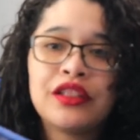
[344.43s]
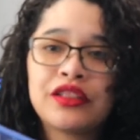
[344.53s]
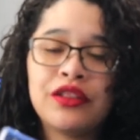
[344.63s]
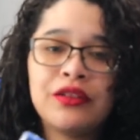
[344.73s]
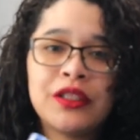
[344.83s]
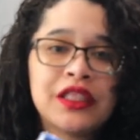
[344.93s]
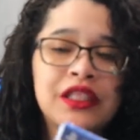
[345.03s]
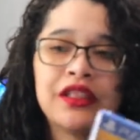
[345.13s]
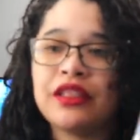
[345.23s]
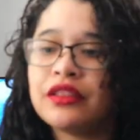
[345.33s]
So it's
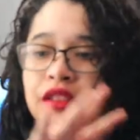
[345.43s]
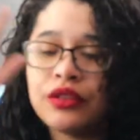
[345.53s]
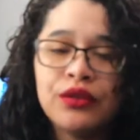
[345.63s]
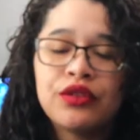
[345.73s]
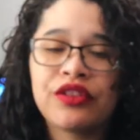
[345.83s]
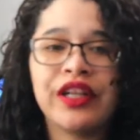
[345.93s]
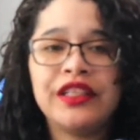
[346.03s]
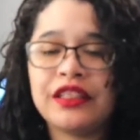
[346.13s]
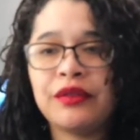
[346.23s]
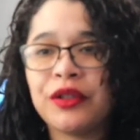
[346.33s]
nothing too
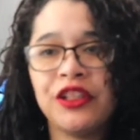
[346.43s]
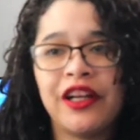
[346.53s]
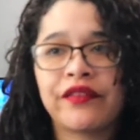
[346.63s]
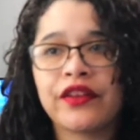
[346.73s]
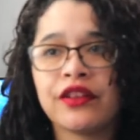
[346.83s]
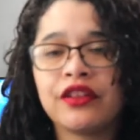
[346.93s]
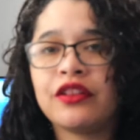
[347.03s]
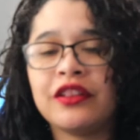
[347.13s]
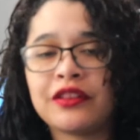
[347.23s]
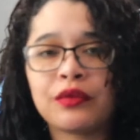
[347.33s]
crazy where you have to learn
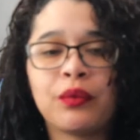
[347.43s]
this